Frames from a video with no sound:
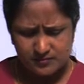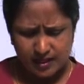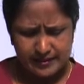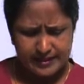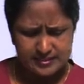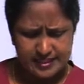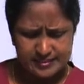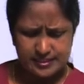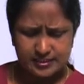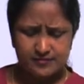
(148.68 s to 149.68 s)
next
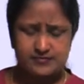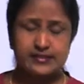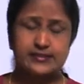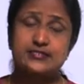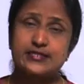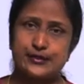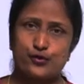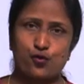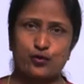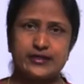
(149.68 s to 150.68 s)
adjective, that is
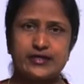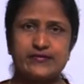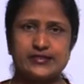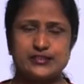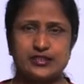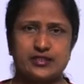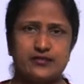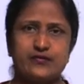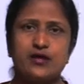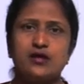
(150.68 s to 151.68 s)
interrogative
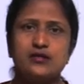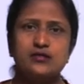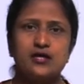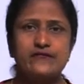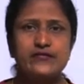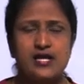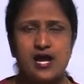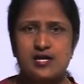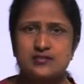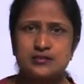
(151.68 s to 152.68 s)
adjective. Here we
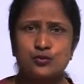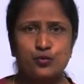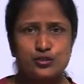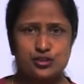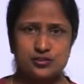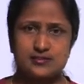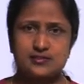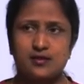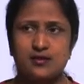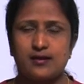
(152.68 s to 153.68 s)
ask the
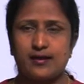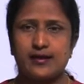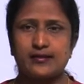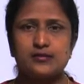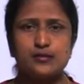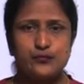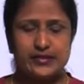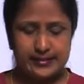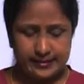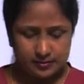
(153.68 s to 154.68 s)
questions and we
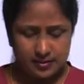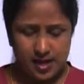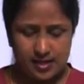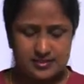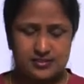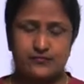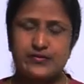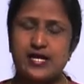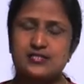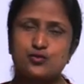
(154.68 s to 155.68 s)
get the answer. We
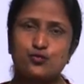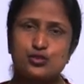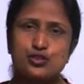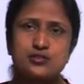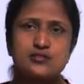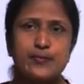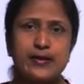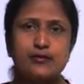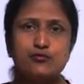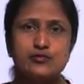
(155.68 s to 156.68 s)
ask the questions by
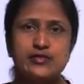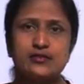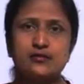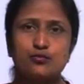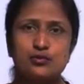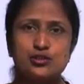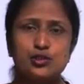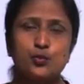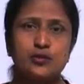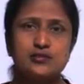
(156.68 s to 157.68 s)
using the
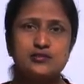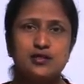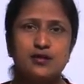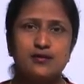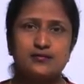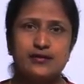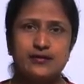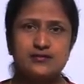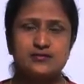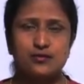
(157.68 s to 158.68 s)
question words, that
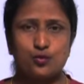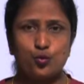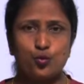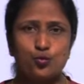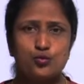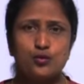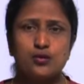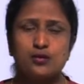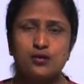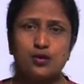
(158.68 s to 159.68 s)
is who,
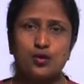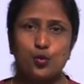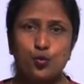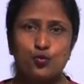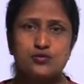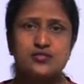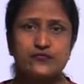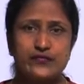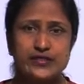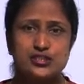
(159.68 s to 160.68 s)
whose,
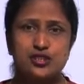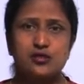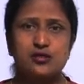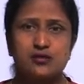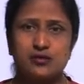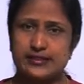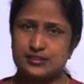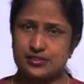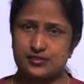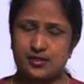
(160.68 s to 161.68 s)
which,
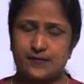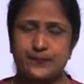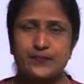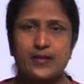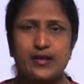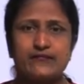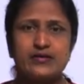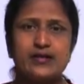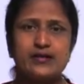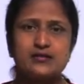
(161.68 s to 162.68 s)
etc., and we
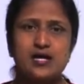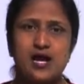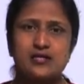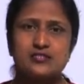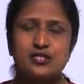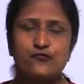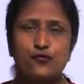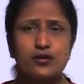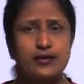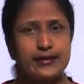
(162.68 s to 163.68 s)
get the answer
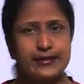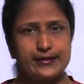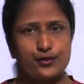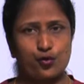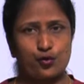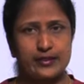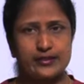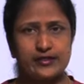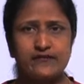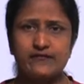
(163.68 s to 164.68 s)
for
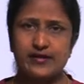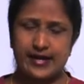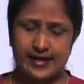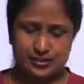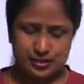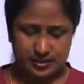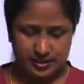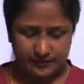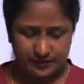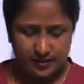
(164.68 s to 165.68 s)
interrogative
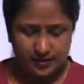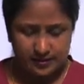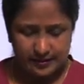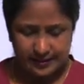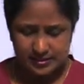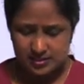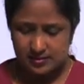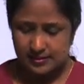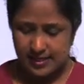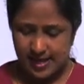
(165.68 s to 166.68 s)
adjective. Next,
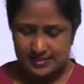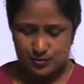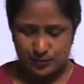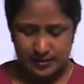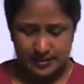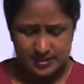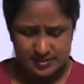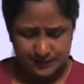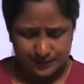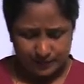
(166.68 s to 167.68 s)
the last one
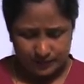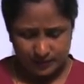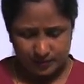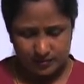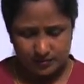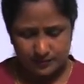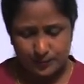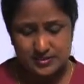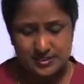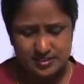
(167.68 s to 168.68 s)
is
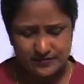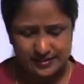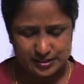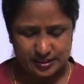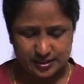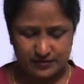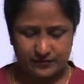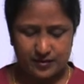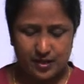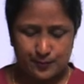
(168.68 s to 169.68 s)
possessive adjective.
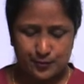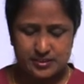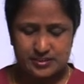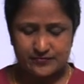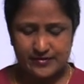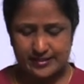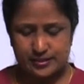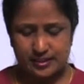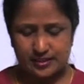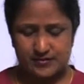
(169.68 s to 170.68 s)
Possessive
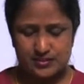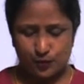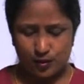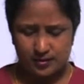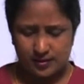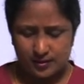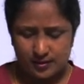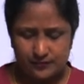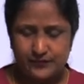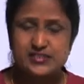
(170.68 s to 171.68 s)
adjective is what?
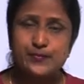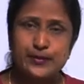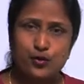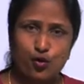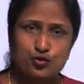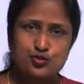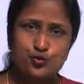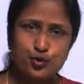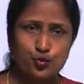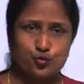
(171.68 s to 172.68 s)
Which belongs to
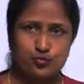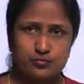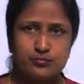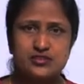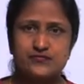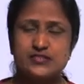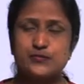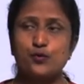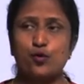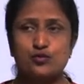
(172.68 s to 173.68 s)
you, means which
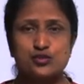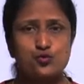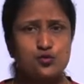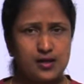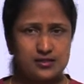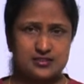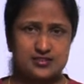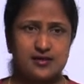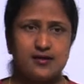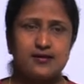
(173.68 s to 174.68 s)
belongs to
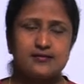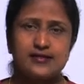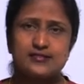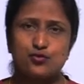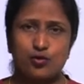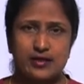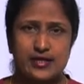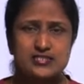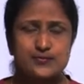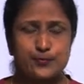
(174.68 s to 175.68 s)
us, that is called
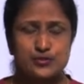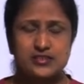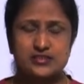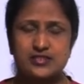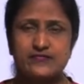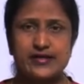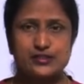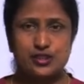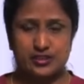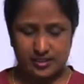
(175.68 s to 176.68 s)
as possessive
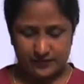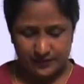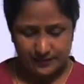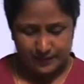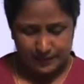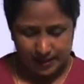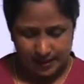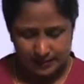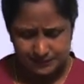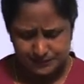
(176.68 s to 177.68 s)
adjective,
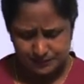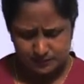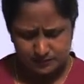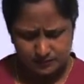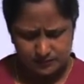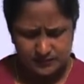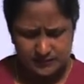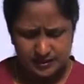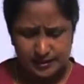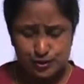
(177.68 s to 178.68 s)
and
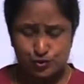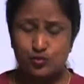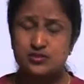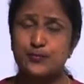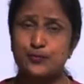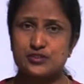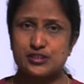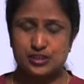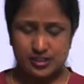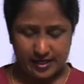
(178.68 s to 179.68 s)
it shows the
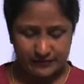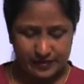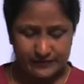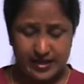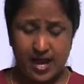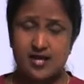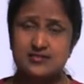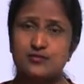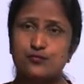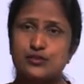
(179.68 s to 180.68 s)
possession. And when we
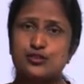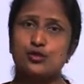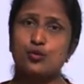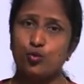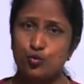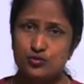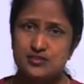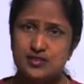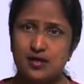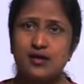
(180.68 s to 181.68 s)
ask the question
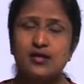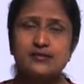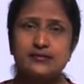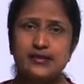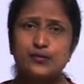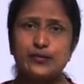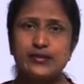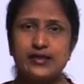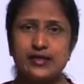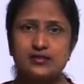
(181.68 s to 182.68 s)
whose, then we
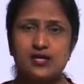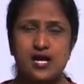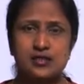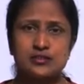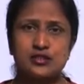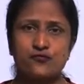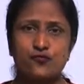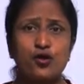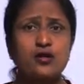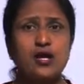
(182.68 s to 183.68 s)
get the answer for